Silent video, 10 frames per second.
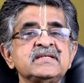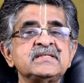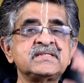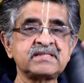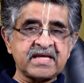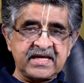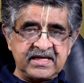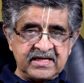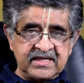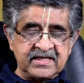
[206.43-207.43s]

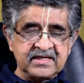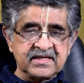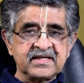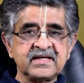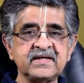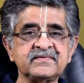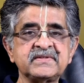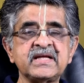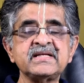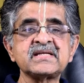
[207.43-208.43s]
Say, if
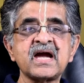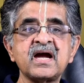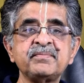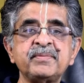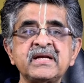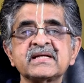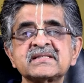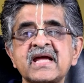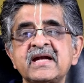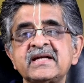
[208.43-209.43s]
there is
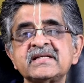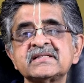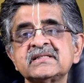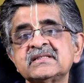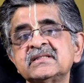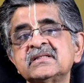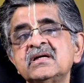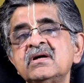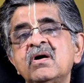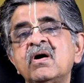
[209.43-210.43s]
hyper-excitation
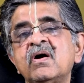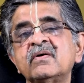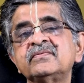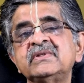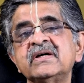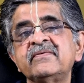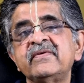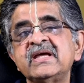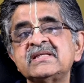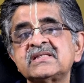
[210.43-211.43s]
of the
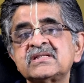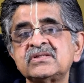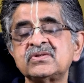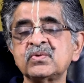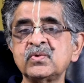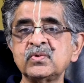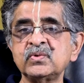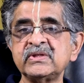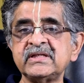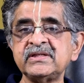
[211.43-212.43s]
west
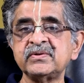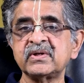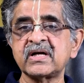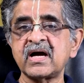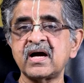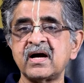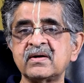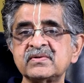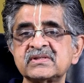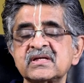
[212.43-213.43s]
zone in your
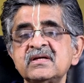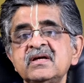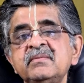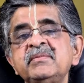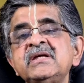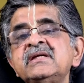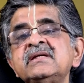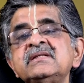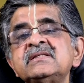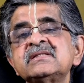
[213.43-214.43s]
house,
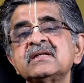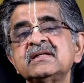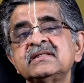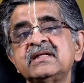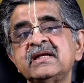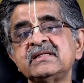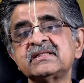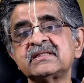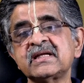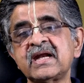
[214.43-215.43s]
means there is
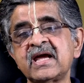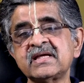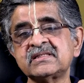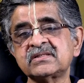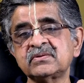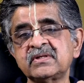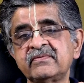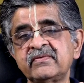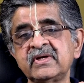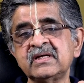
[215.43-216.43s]
a terrace to the
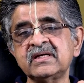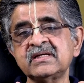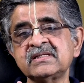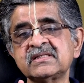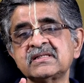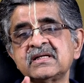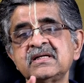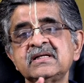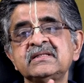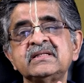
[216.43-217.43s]
west,
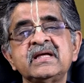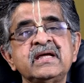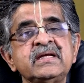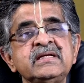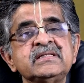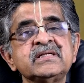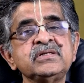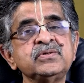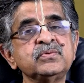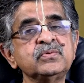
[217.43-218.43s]
there is a
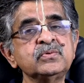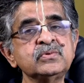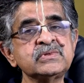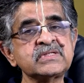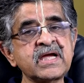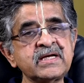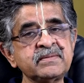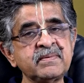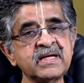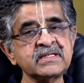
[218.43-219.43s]
huge
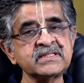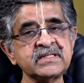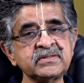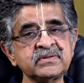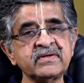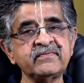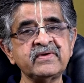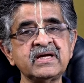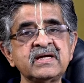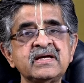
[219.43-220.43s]
site margin to the
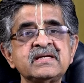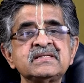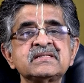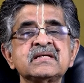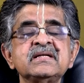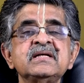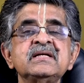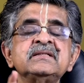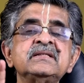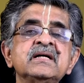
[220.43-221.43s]
west,
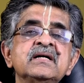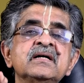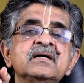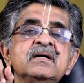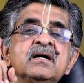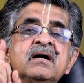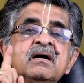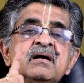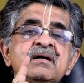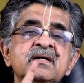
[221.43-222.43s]
the
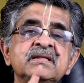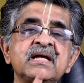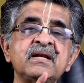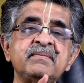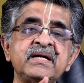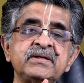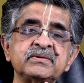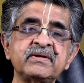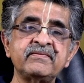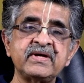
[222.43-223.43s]
earth element
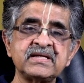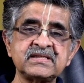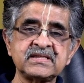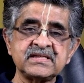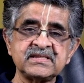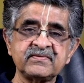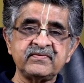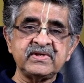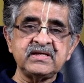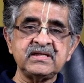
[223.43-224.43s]
to the west is
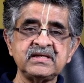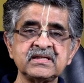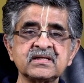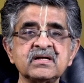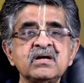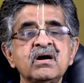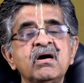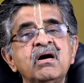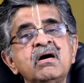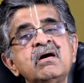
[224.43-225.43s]
weak,
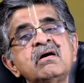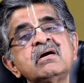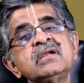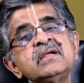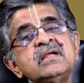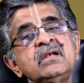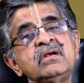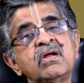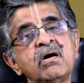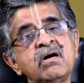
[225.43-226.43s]
or
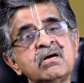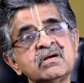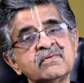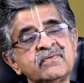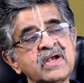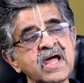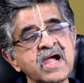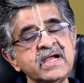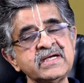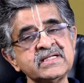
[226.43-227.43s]
lot of
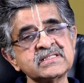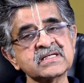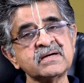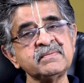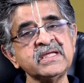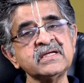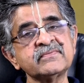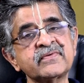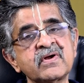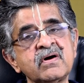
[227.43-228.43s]
light is
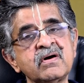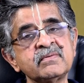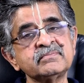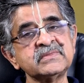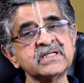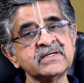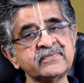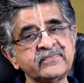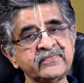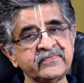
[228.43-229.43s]
coming from
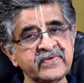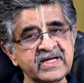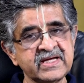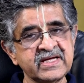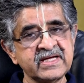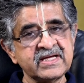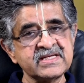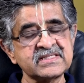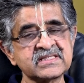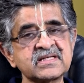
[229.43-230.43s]
the
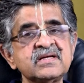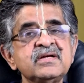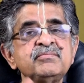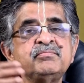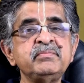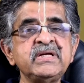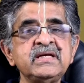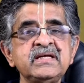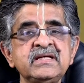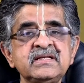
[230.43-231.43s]
west,
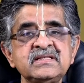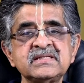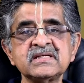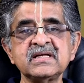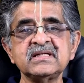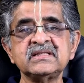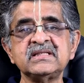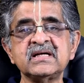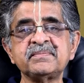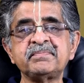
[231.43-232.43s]
means
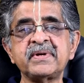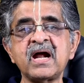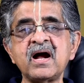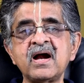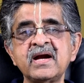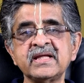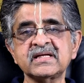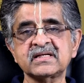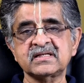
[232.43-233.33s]
the pranic